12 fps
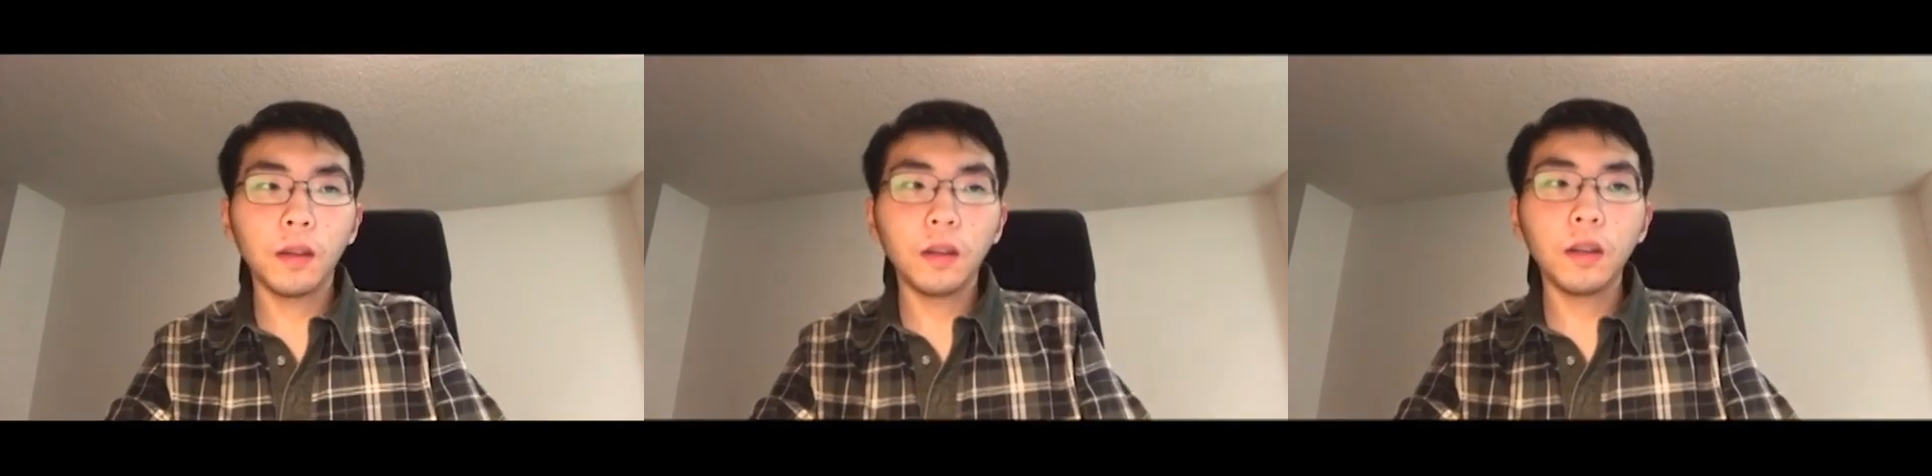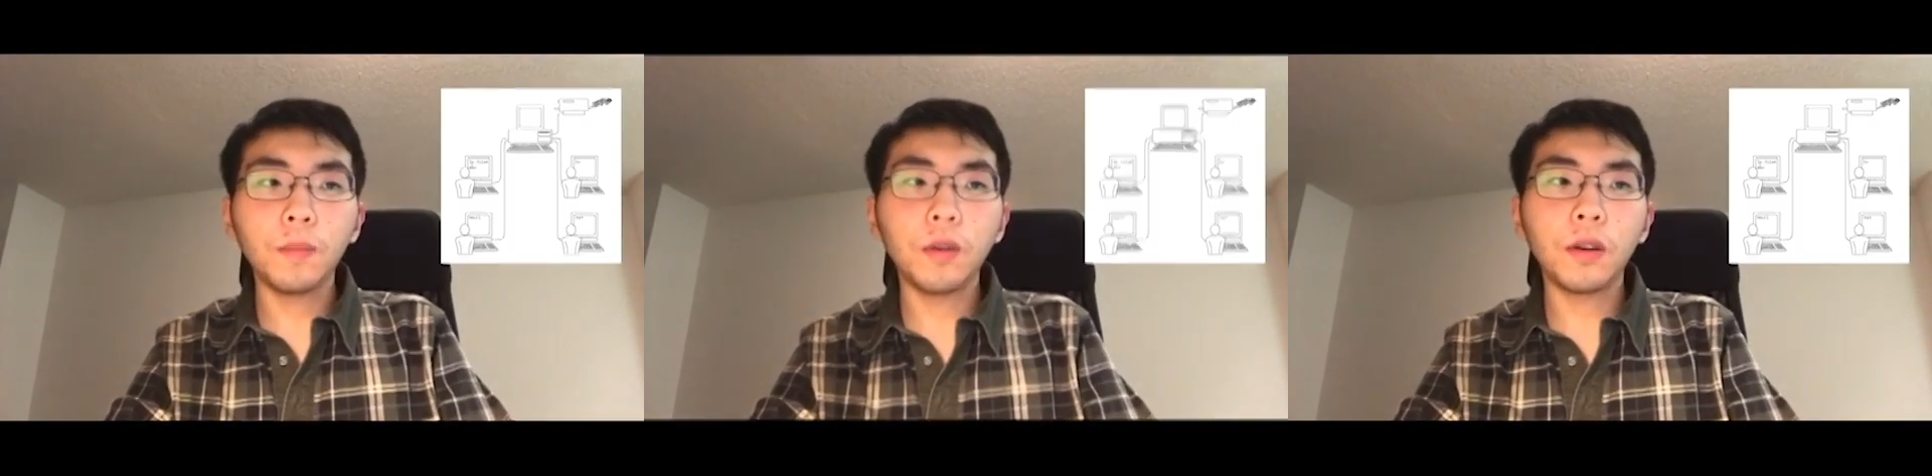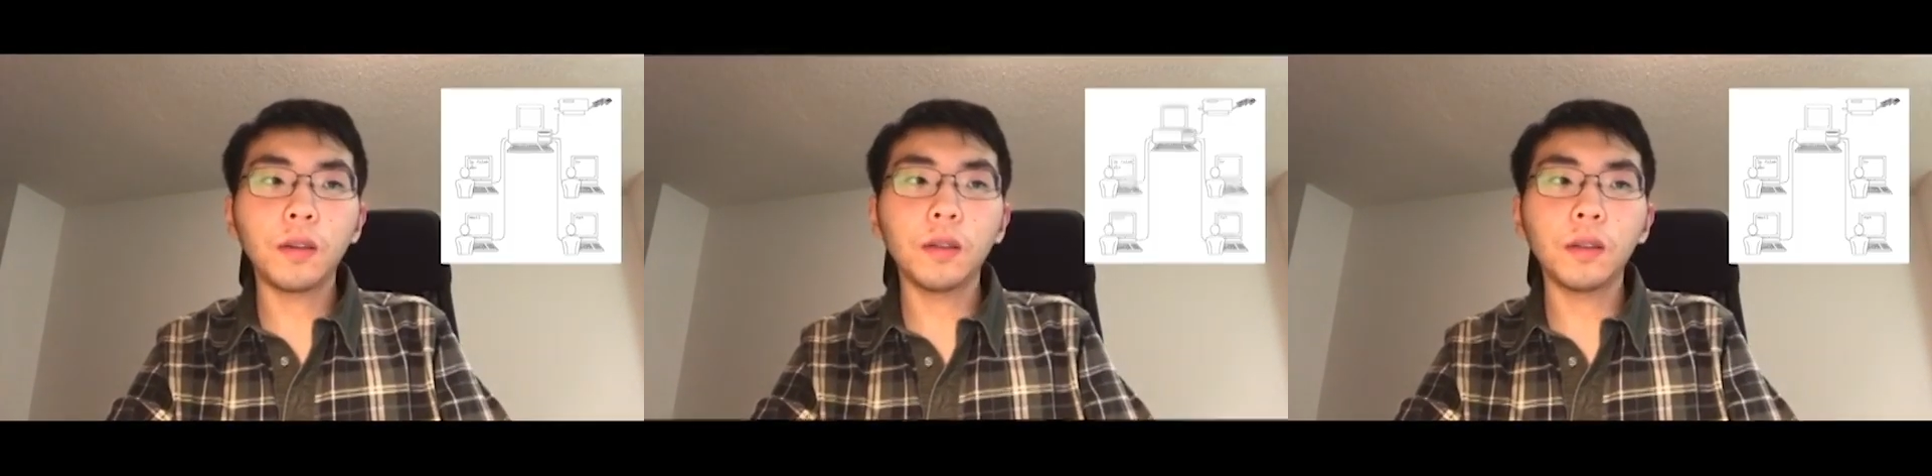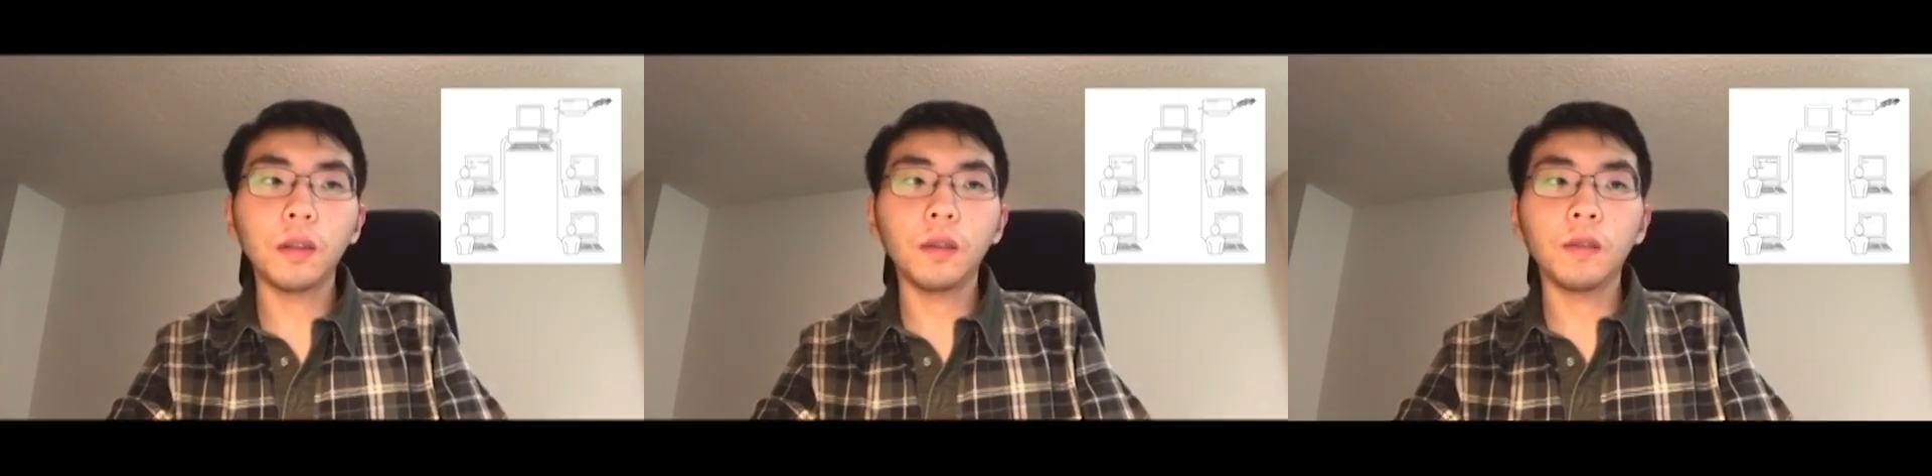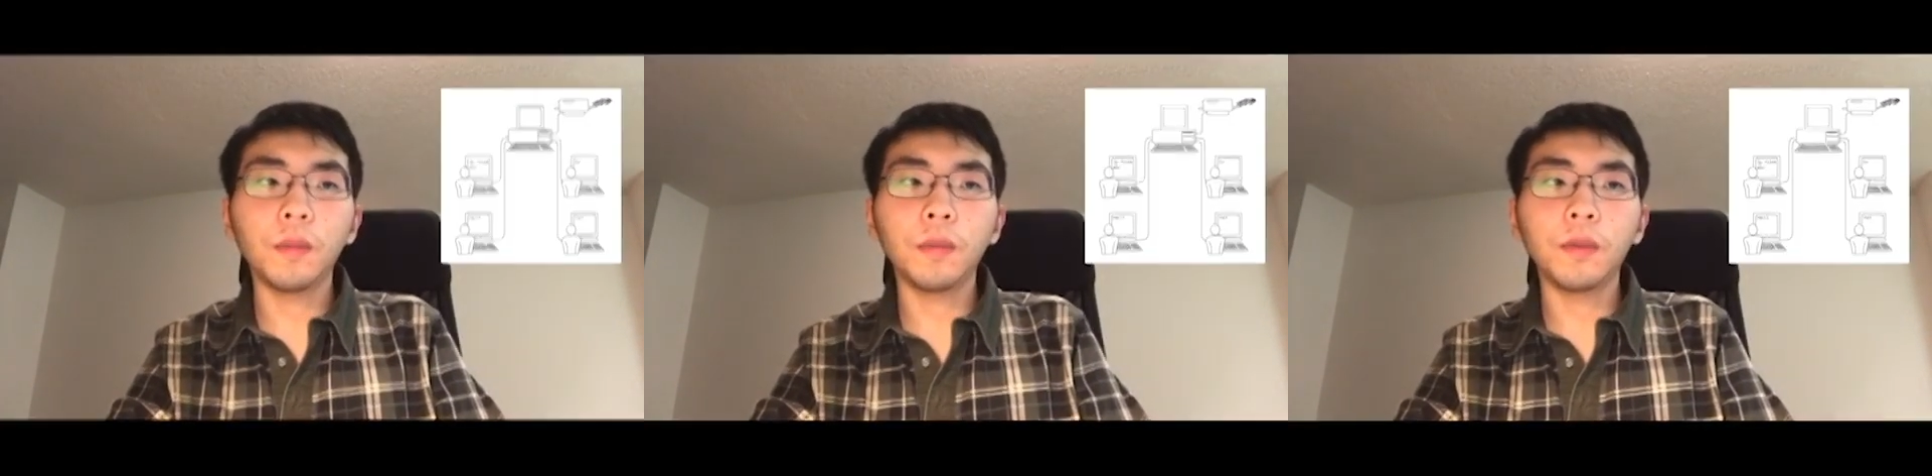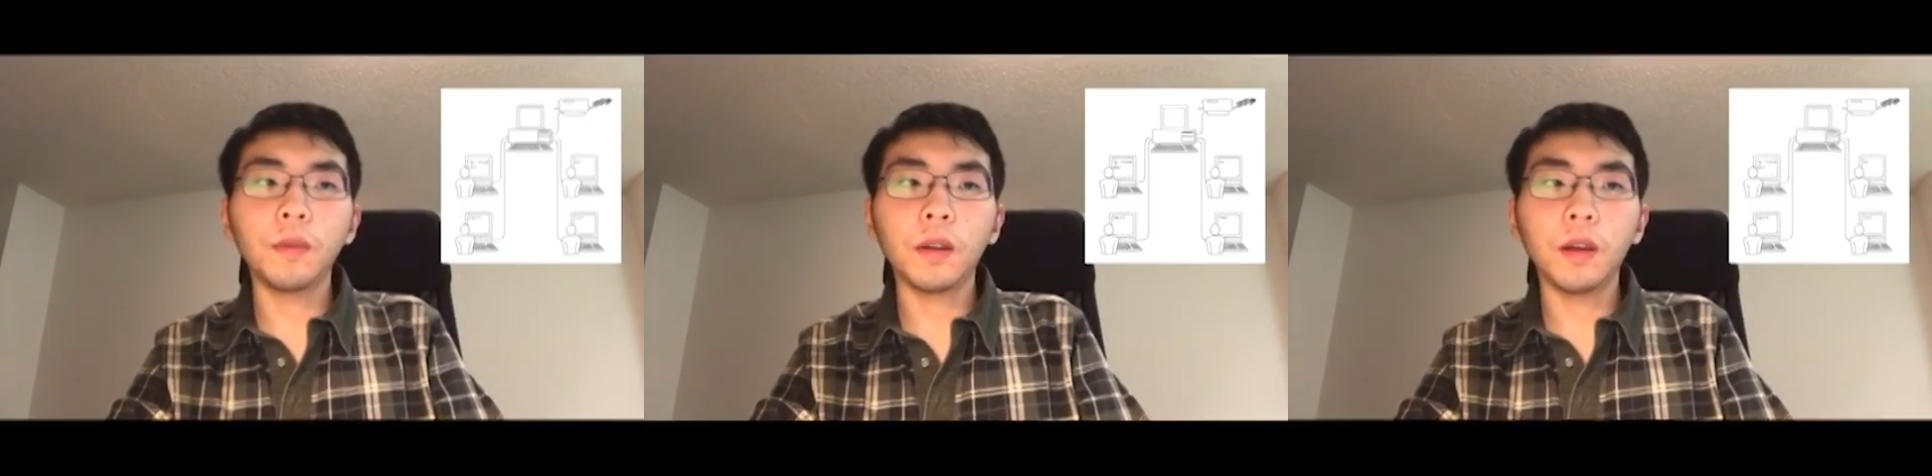The importance of the build